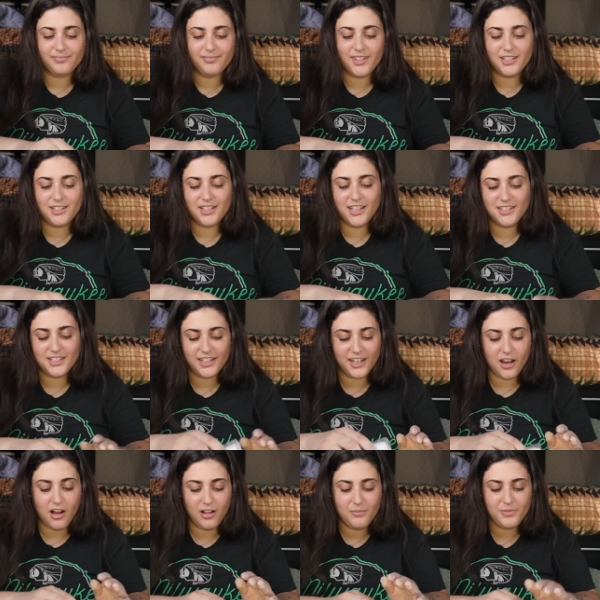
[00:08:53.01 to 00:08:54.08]
It's like
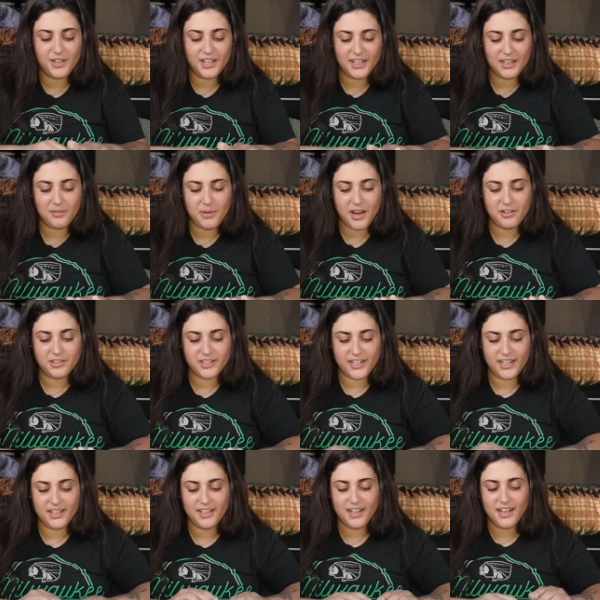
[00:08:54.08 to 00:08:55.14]
all I'm thinking about is
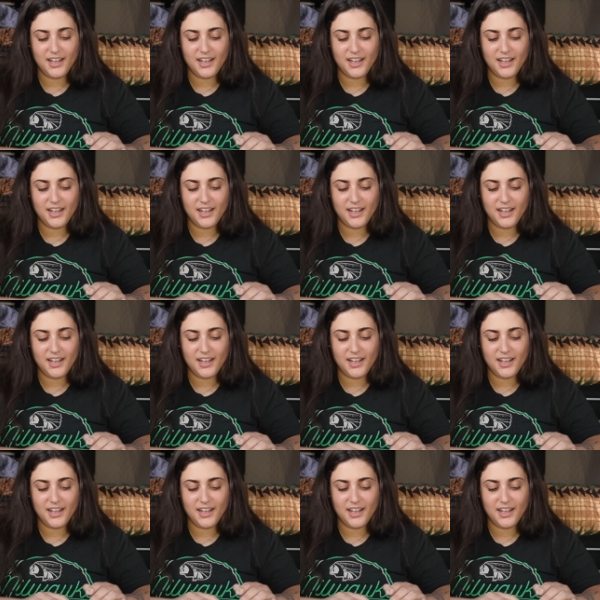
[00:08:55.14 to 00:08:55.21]
I